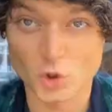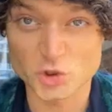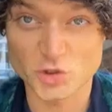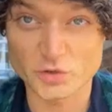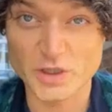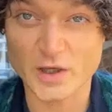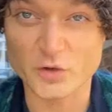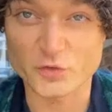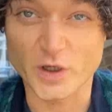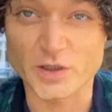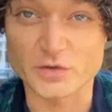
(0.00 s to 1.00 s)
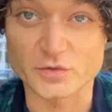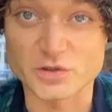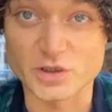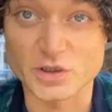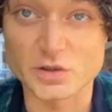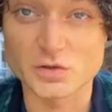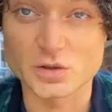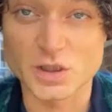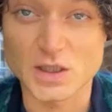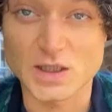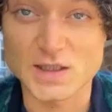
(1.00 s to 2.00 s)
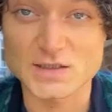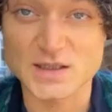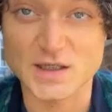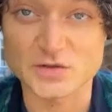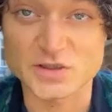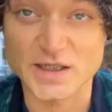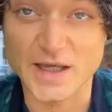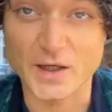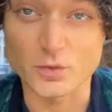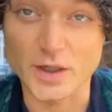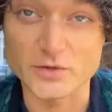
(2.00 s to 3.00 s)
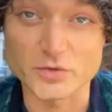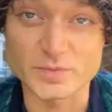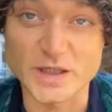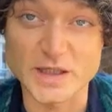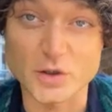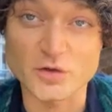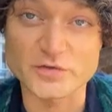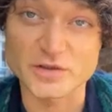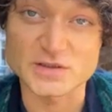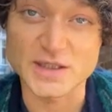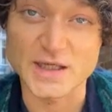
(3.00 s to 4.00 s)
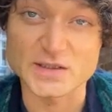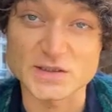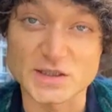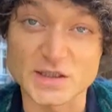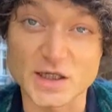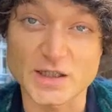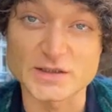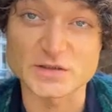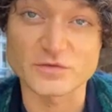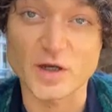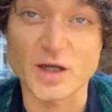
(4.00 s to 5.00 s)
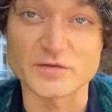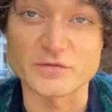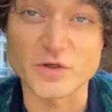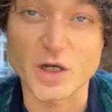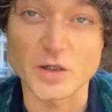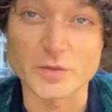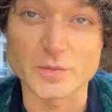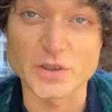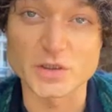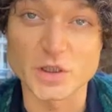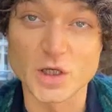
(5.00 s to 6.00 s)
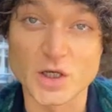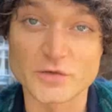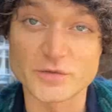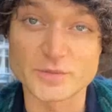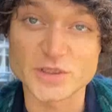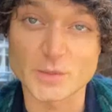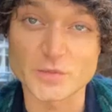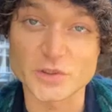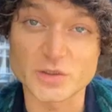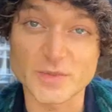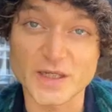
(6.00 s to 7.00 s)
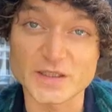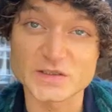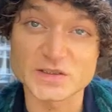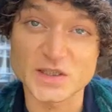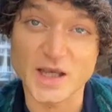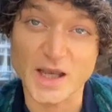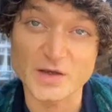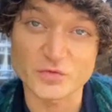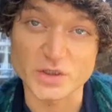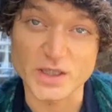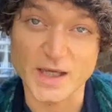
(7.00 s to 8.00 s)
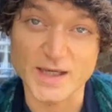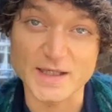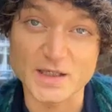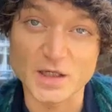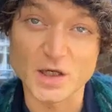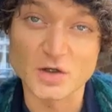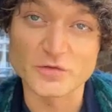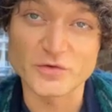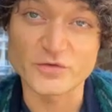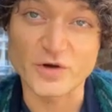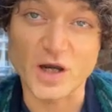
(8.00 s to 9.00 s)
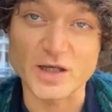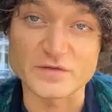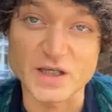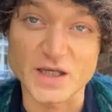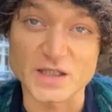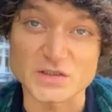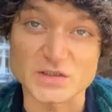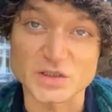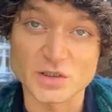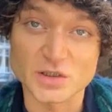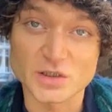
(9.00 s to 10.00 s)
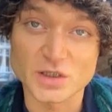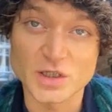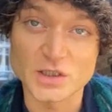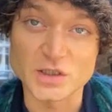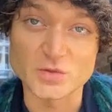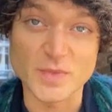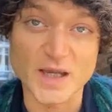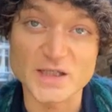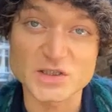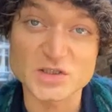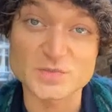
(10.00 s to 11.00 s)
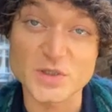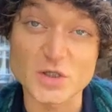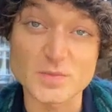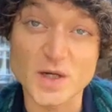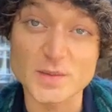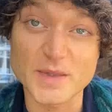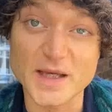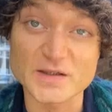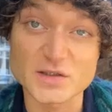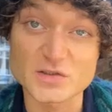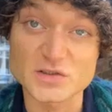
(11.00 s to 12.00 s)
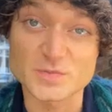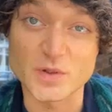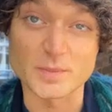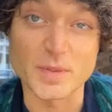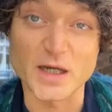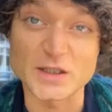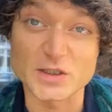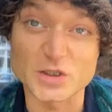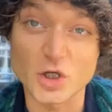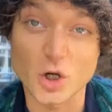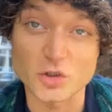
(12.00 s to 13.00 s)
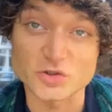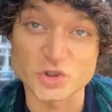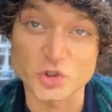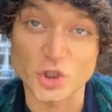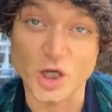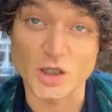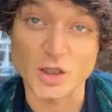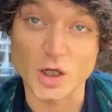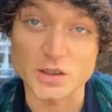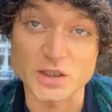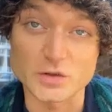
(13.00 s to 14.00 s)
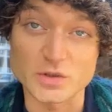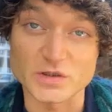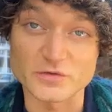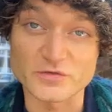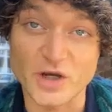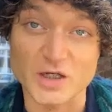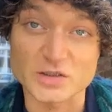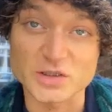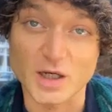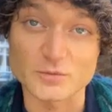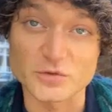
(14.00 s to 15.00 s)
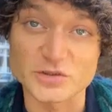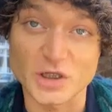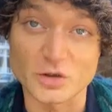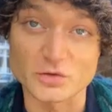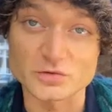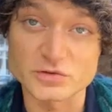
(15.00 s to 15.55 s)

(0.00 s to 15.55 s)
So without further ado, here's how to get away with being off your tits in a 9-to-5 environment from someone who managed it every day for 5 years. You may dispute my methods, but by God you can't argue with the fucked up results.